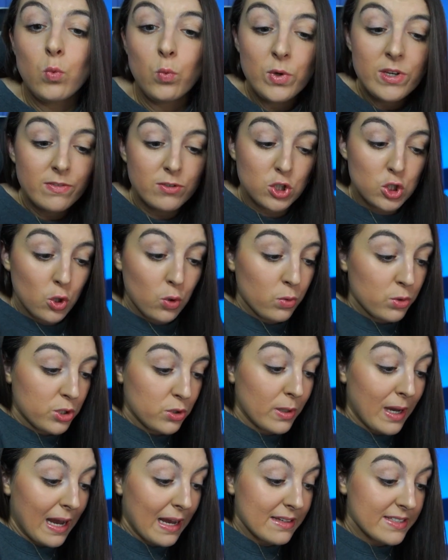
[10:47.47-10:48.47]
We've showed
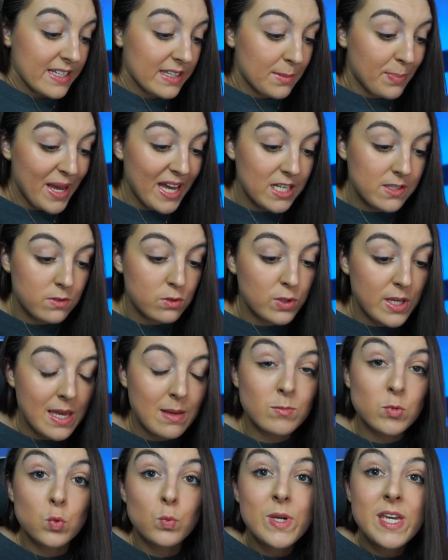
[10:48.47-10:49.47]
you guys in the past few
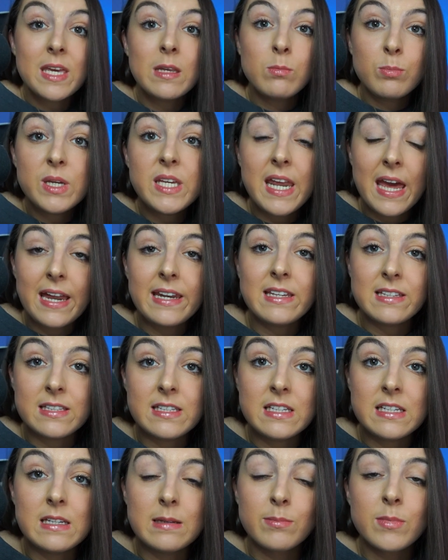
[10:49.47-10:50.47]
games, we can beat any
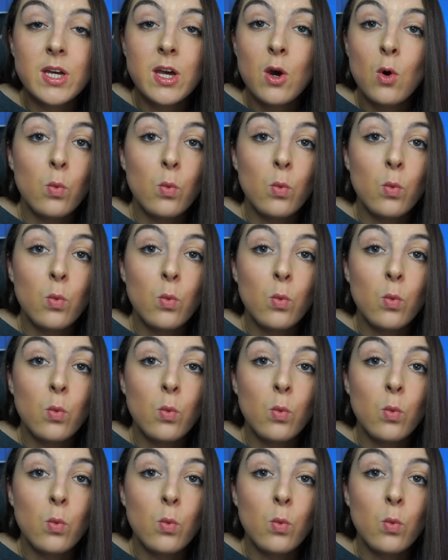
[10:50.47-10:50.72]
team.